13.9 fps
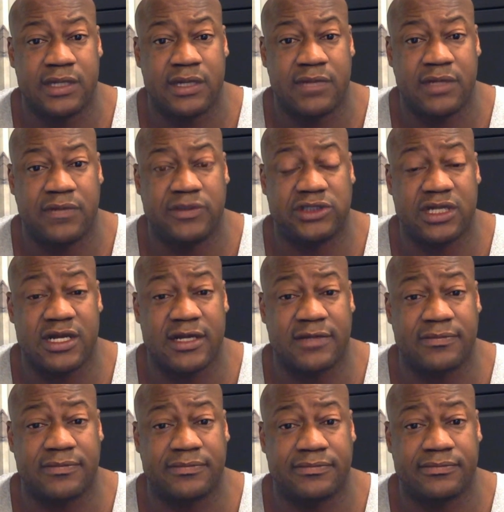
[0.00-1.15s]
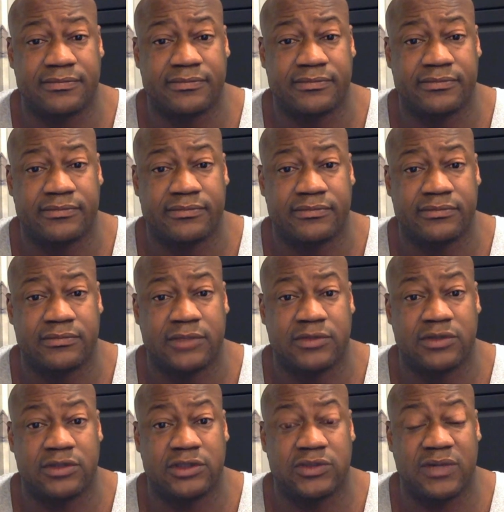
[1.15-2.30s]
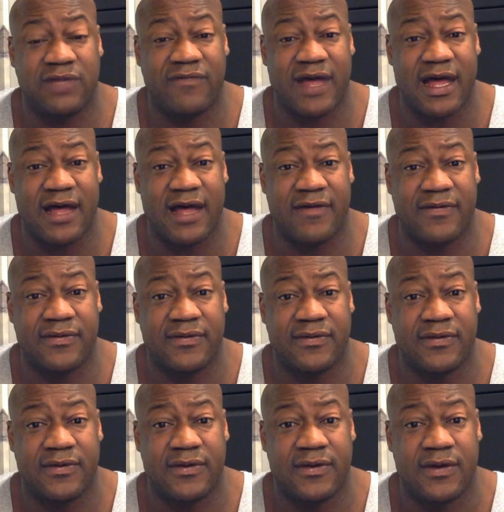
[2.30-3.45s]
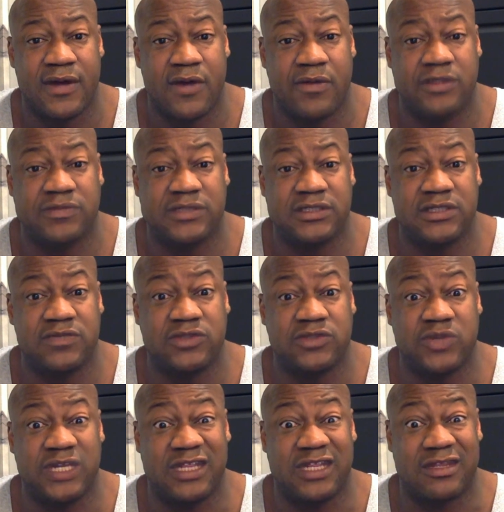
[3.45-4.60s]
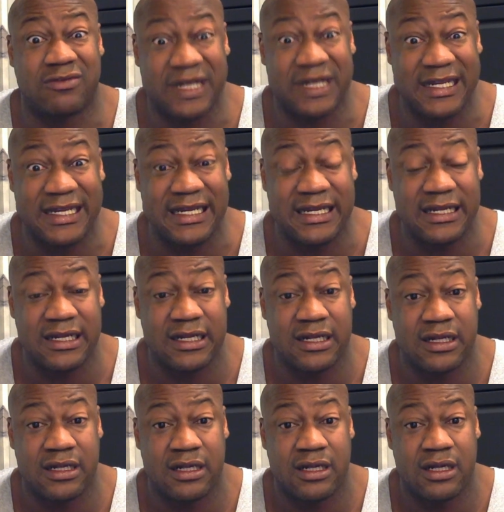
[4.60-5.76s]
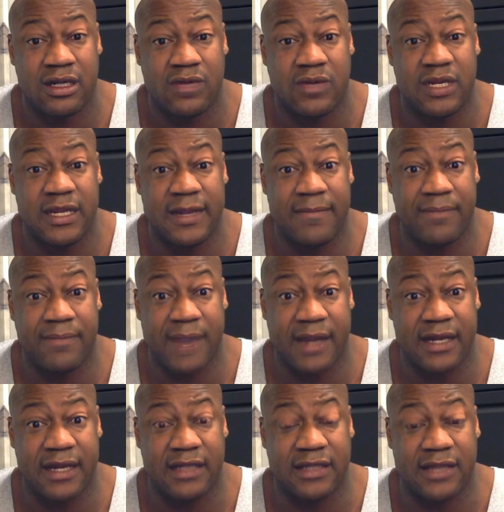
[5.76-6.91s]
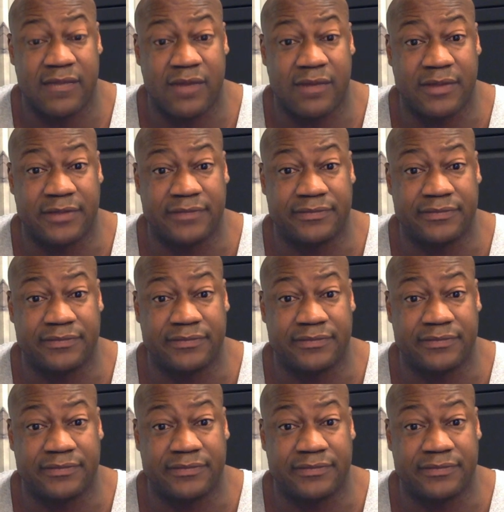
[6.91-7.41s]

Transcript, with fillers: But he was young. He was only 25, which means he was 23 when he impregnated that woman.